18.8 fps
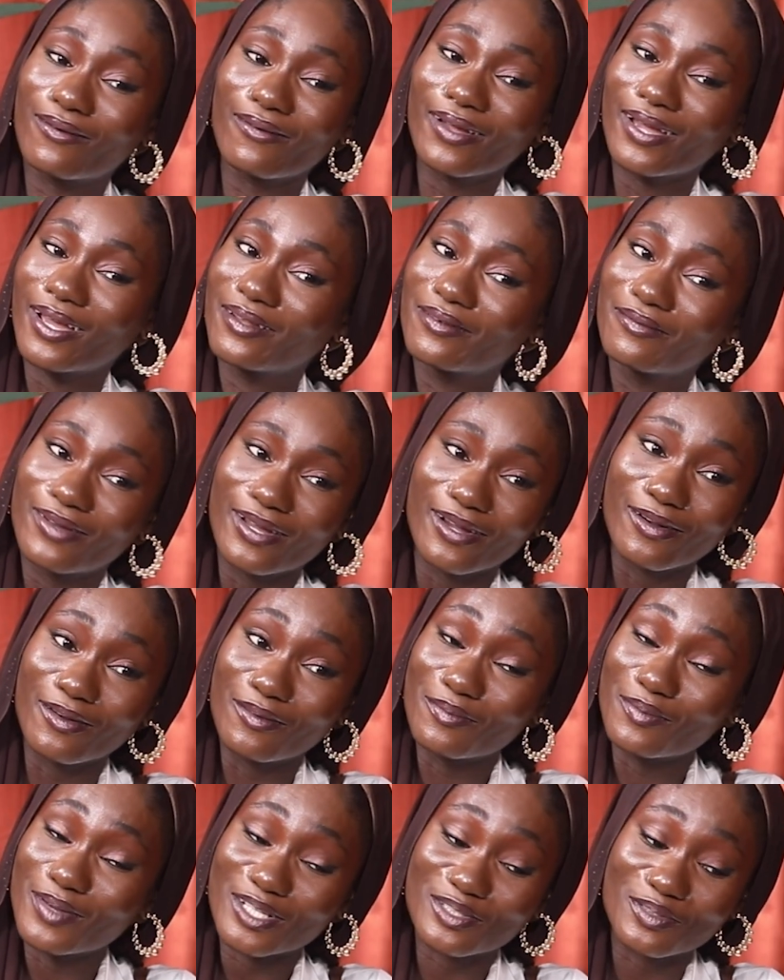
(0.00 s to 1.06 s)
going anywhere.
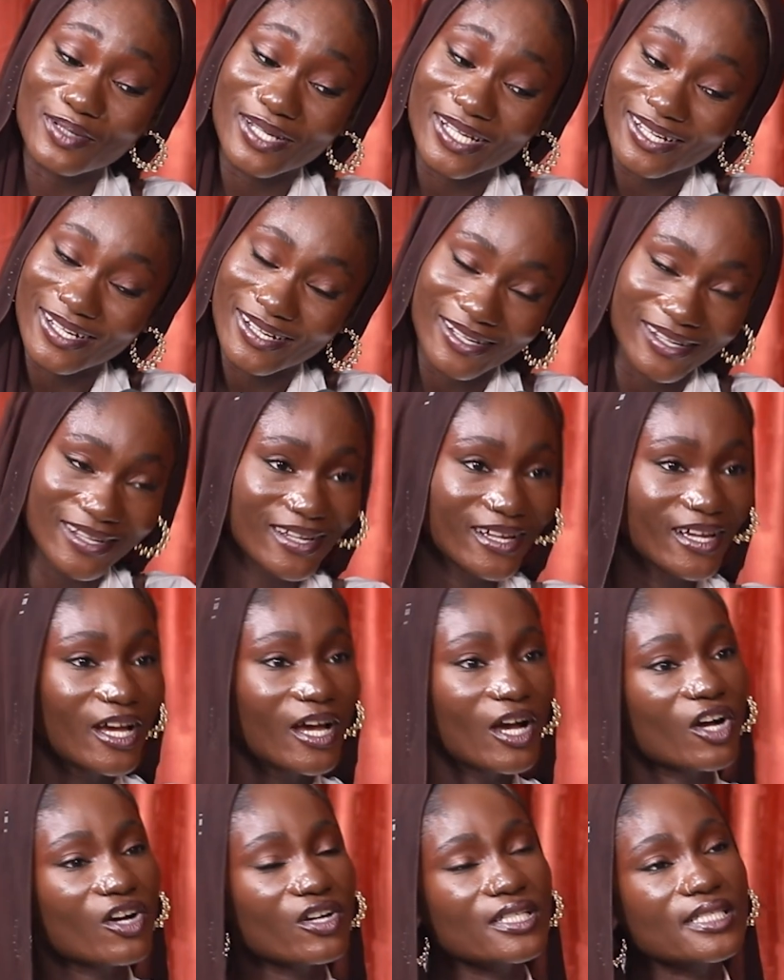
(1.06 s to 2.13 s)
We're together.
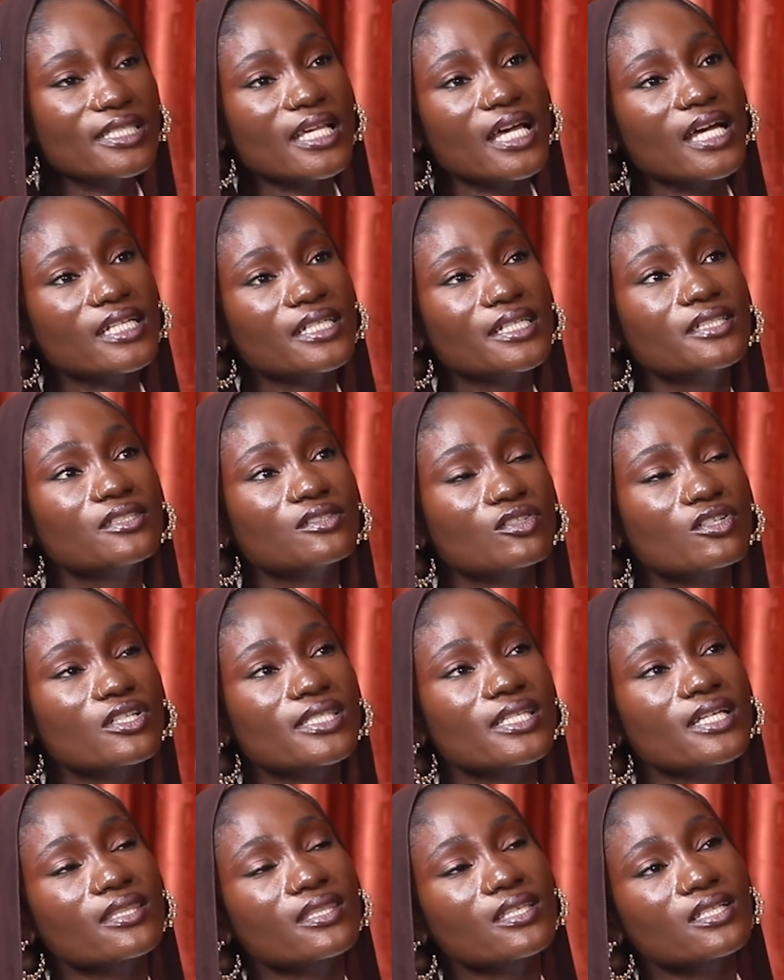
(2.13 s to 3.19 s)
Because
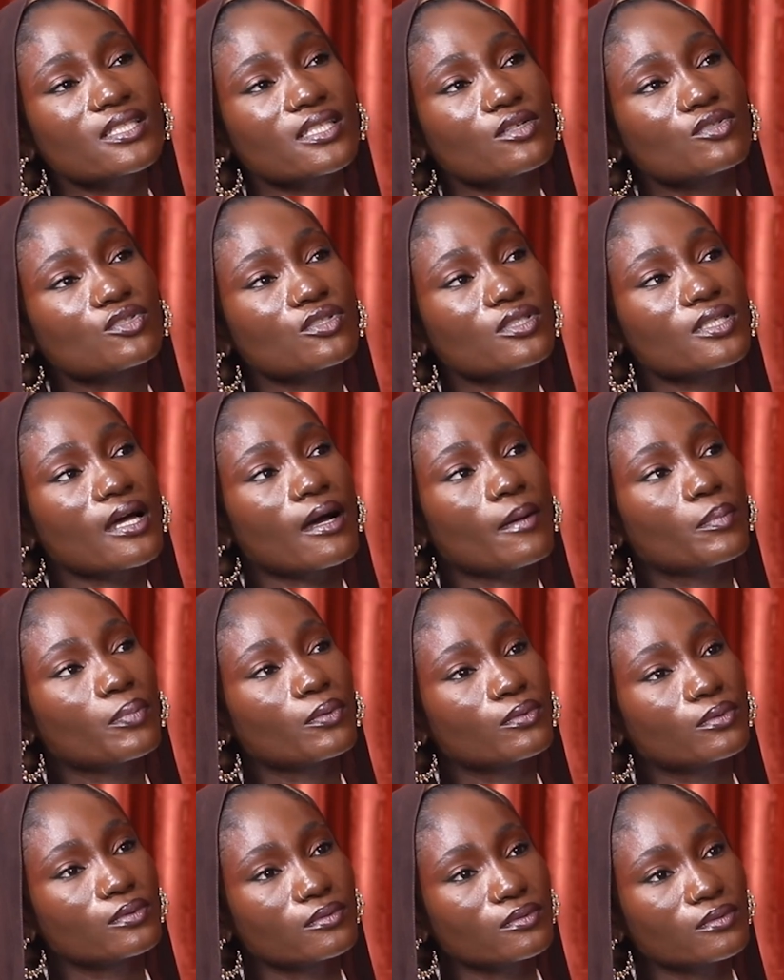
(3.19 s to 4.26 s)
there are things that will just
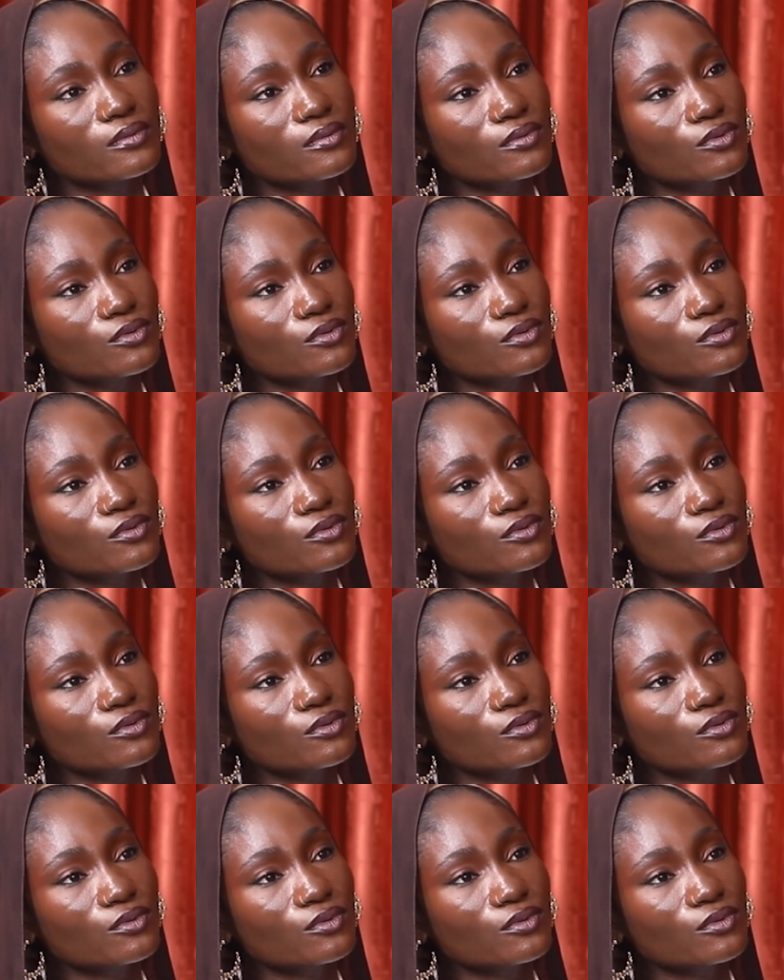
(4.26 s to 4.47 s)
happen.